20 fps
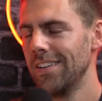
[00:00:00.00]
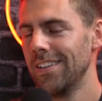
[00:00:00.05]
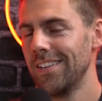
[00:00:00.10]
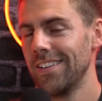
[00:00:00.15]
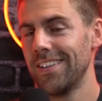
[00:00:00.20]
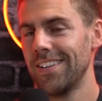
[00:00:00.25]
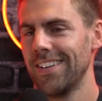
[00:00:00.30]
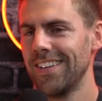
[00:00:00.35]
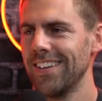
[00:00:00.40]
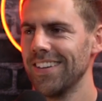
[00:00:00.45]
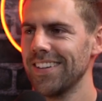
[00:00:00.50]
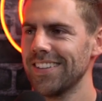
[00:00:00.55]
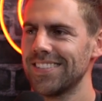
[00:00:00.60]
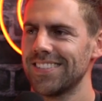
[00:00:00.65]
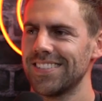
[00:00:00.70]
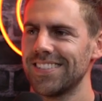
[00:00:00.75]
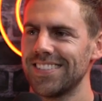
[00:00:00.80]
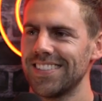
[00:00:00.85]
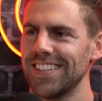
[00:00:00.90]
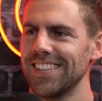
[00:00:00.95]
Yeah,
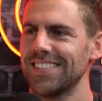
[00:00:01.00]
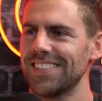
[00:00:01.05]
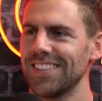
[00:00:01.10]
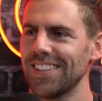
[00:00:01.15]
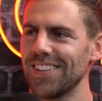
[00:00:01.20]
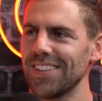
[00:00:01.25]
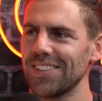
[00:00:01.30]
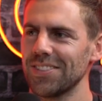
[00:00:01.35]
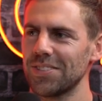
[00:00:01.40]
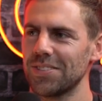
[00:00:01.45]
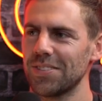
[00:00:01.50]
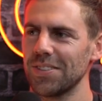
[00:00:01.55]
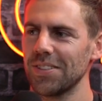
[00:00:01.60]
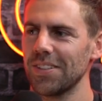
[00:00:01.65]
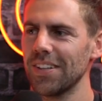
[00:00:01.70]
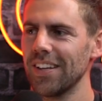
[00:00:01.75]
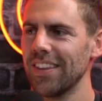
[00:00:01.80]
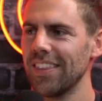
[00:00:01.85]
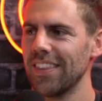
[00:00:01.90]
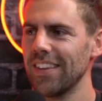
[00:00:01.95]
it's a long
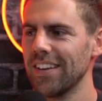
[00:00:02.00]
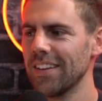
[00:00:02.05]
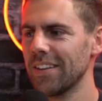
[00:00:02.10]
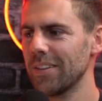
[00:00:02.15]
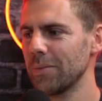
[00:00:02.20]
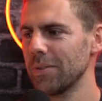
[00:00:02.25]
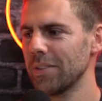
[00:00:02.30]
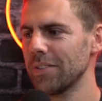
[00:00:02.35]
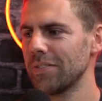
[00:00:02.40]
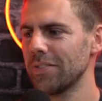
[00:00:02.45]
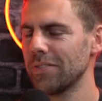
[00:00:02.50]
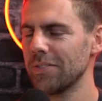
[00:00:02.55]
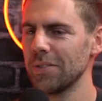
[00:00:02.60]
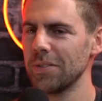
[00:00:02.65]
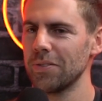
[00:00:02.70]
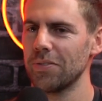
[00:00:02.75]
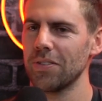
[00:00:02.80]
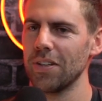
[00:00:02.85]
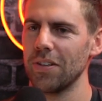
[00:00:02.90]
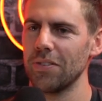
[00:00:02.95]
story. I think
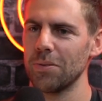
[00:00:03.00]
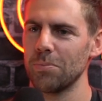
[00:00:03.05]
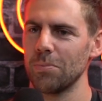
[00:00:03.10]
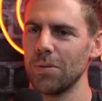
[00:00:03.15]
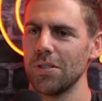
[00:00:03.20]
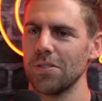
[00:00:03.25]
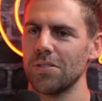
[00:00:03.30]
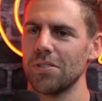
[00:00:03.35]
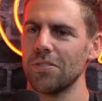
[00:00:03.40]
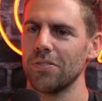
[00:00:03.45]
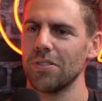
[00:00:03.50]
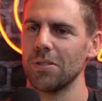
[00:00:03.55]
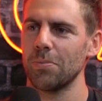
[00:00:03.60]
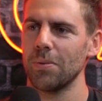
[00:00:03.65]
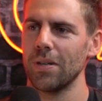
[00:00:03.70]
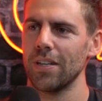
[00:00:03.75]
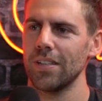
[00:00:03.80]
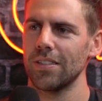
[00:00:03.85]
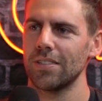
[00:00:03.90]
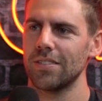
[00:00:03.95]
we've covered most of it,
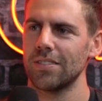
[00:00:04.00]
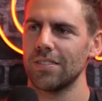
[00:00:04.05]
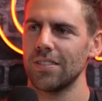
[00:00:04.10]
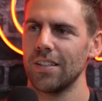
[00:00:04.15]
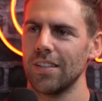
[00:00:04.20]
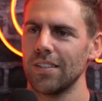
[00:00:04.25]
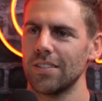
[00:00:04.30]
but it's